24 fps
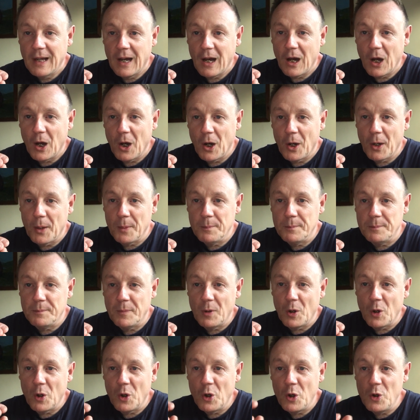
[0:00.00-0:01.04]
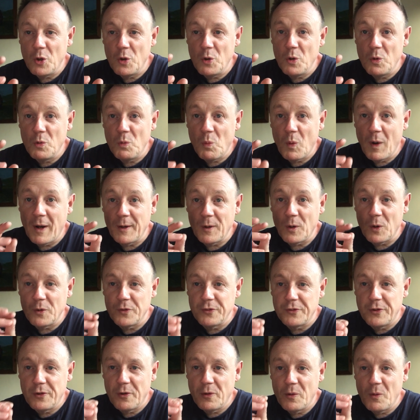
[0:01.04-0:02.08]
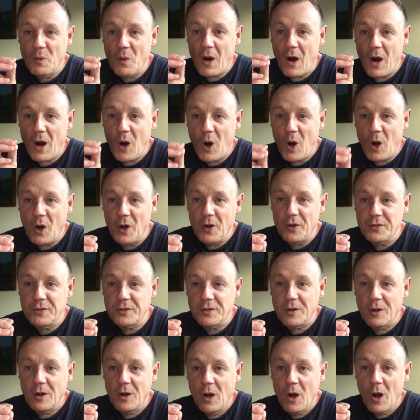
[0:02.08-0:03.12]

who went on to ask,